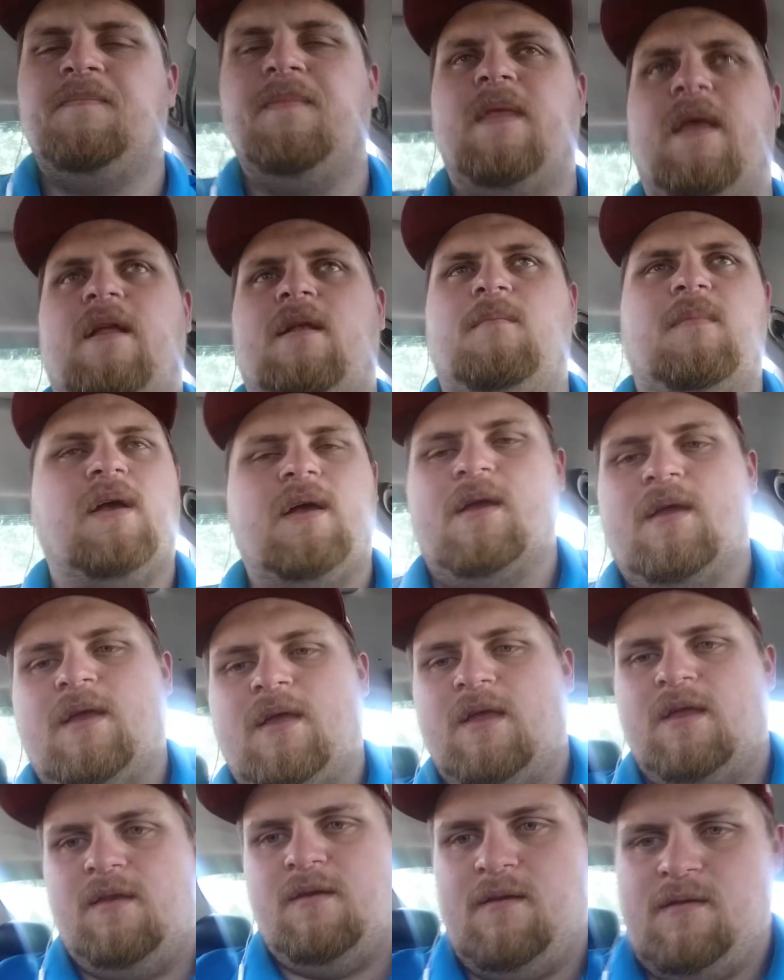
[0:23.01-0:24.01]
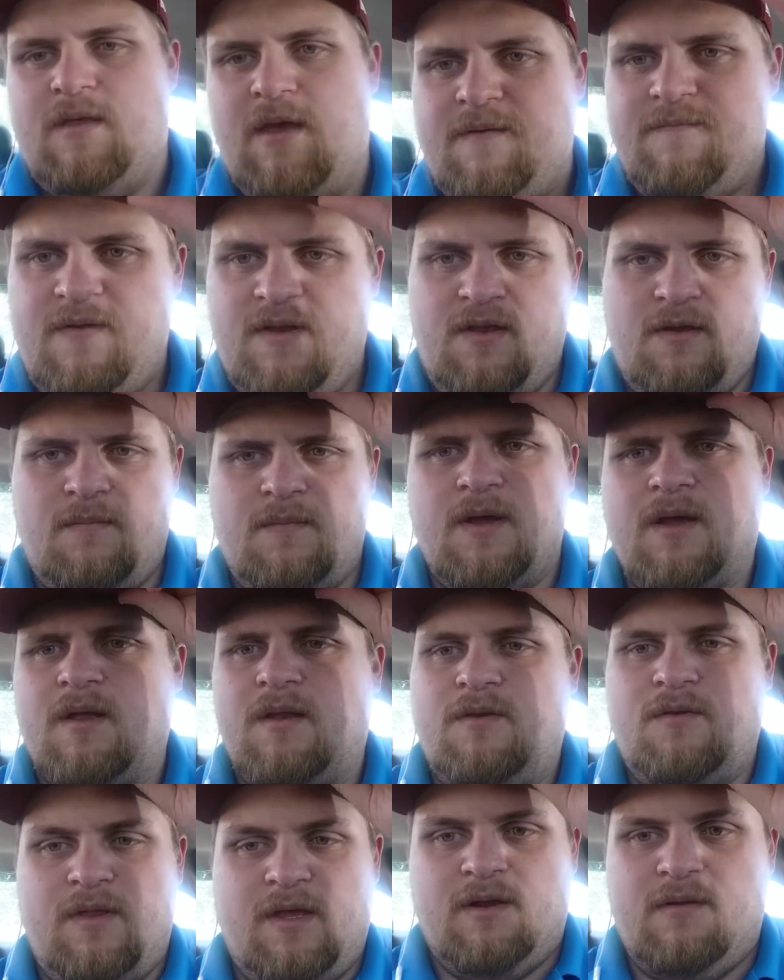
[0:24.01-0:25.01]
And I'm not gonna get into that video. I'm not
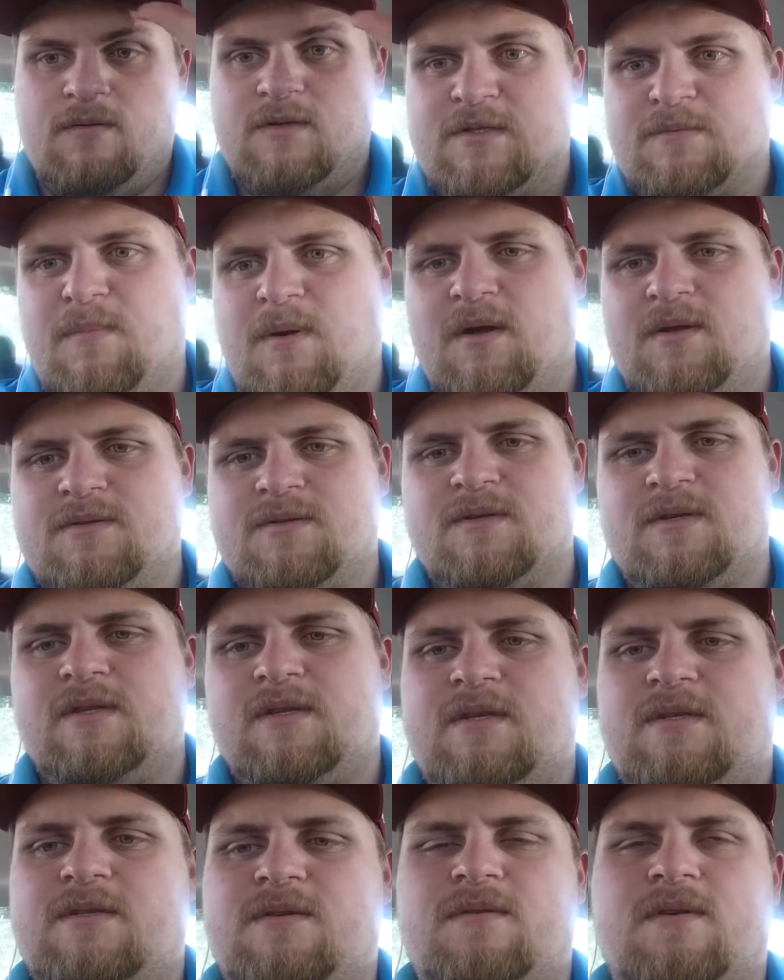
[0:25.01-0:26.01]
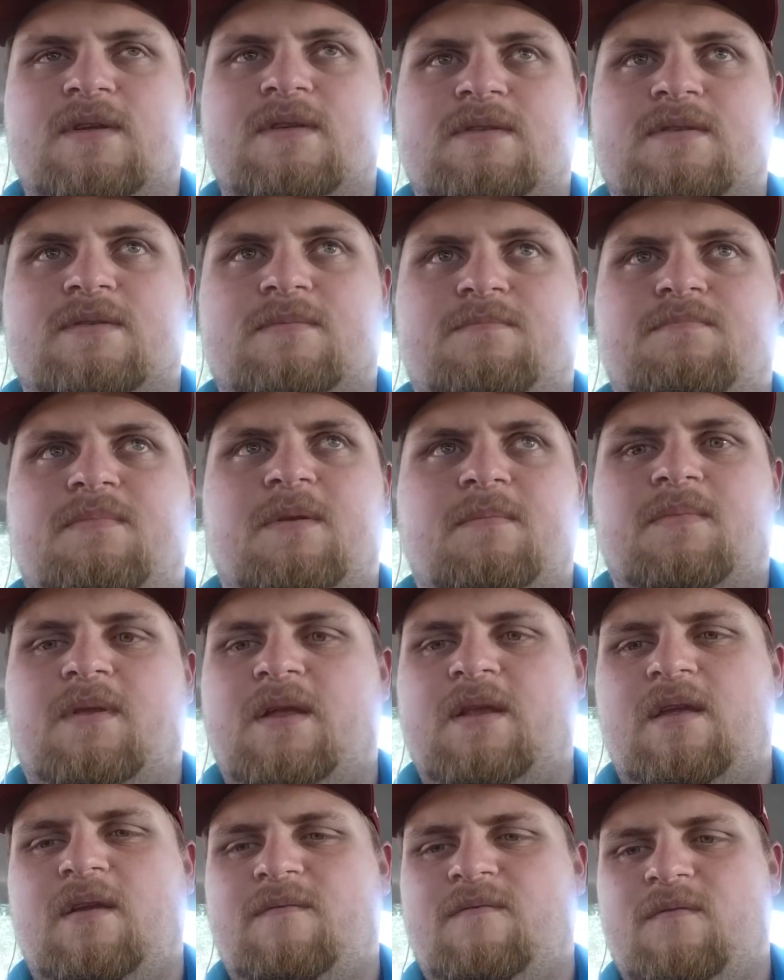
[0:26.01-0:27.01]
gonna do like a response or anything to it because there's been
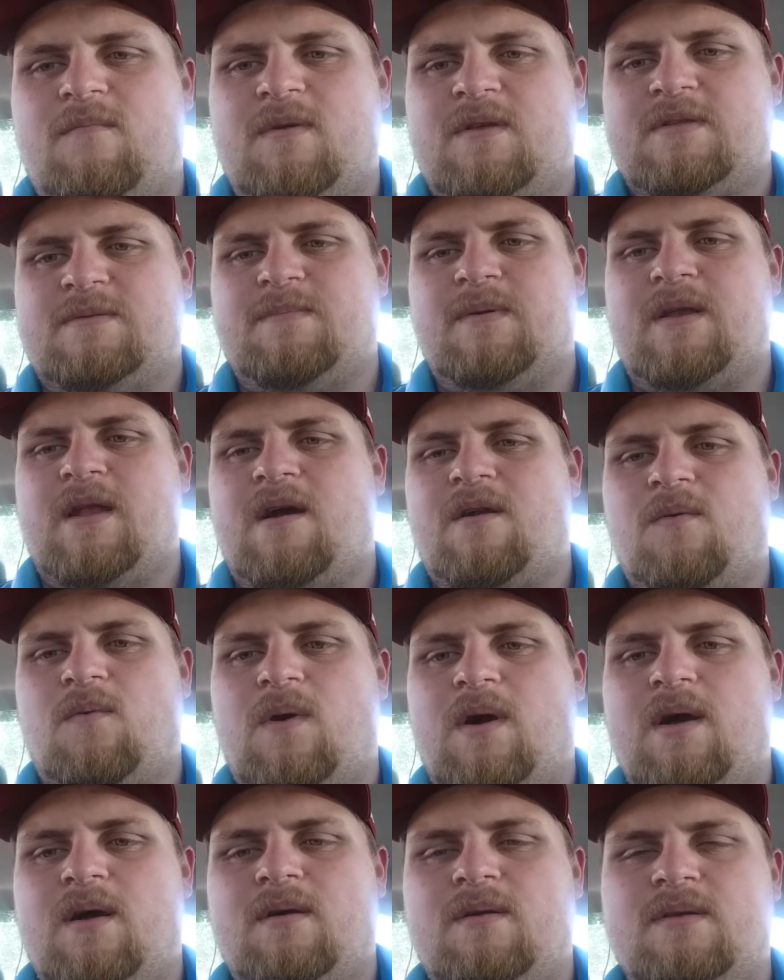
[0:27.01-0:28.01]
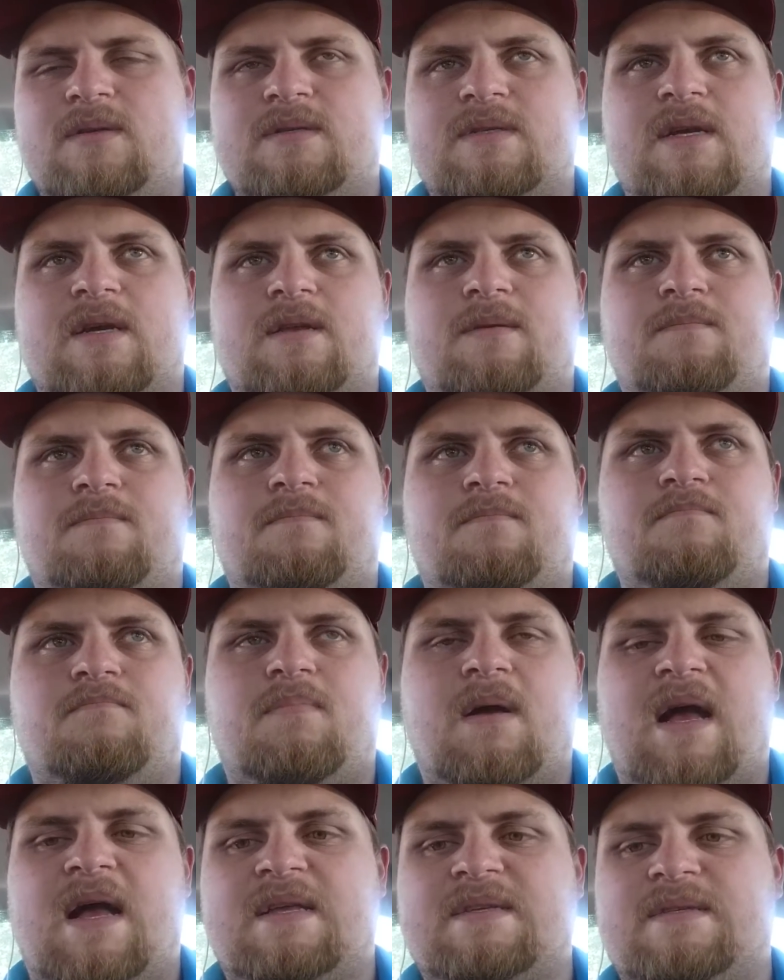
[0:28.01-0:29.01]
plenty of them and it's been out a while and it's kind of
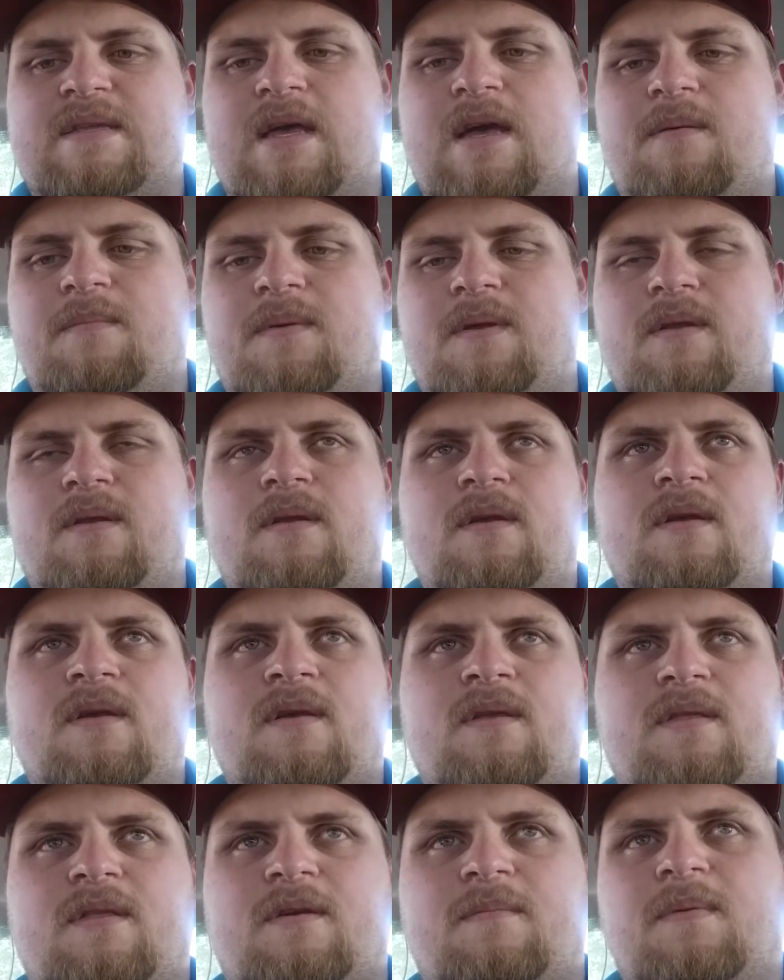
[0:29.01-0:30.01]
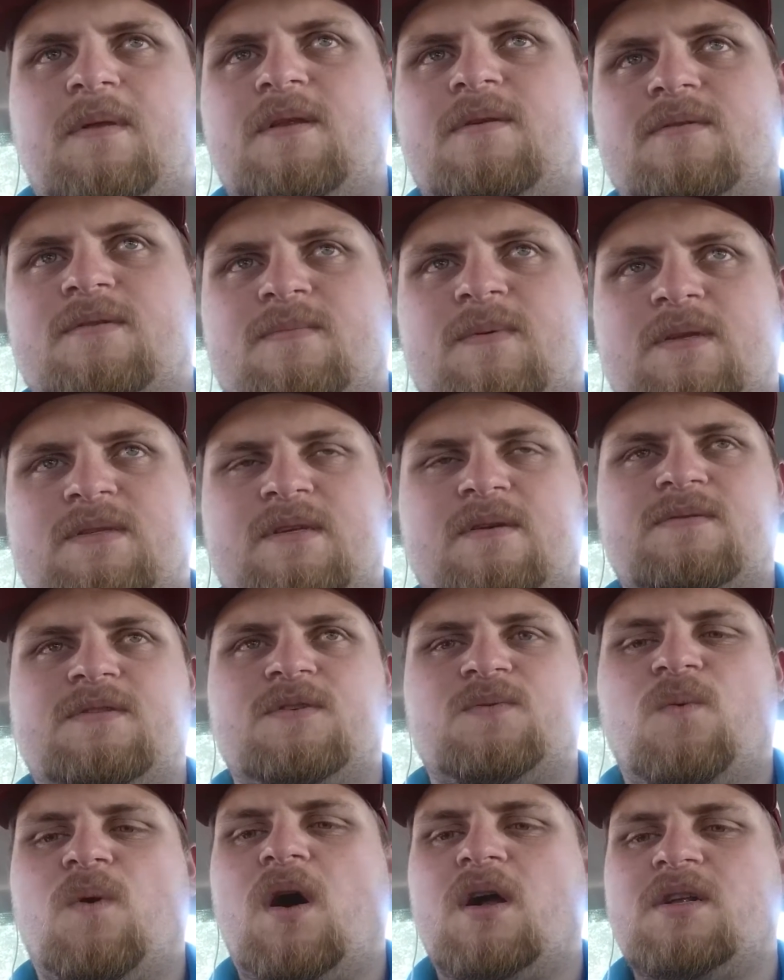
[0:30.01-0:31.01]
past that. But there are plenty of responses. I was
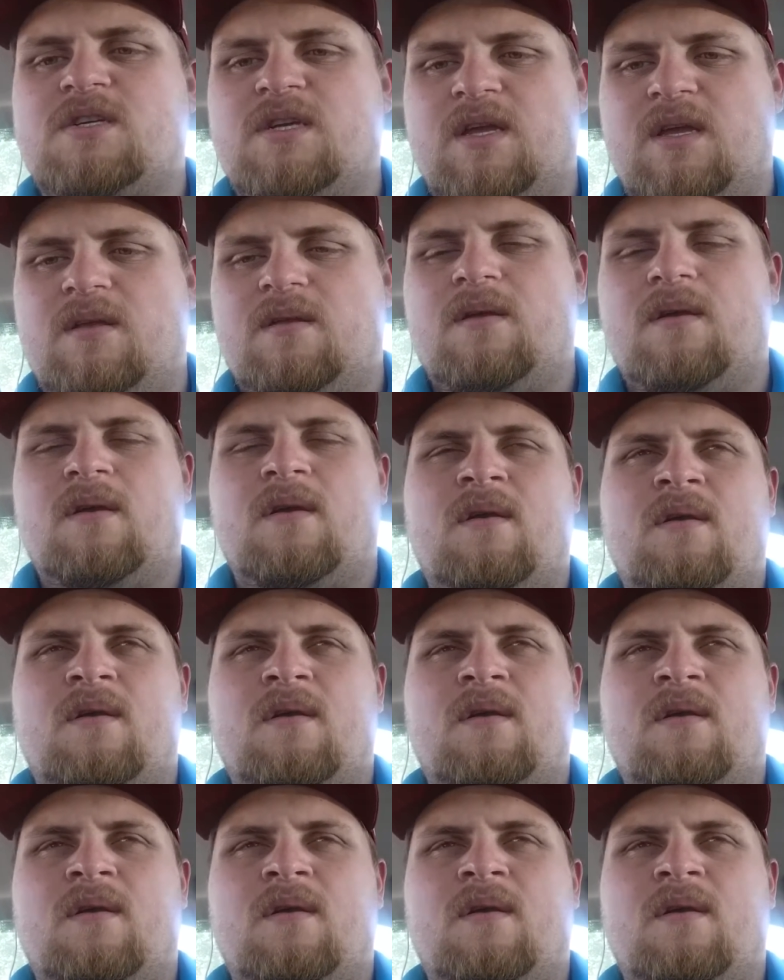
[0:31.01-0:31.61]
just watching it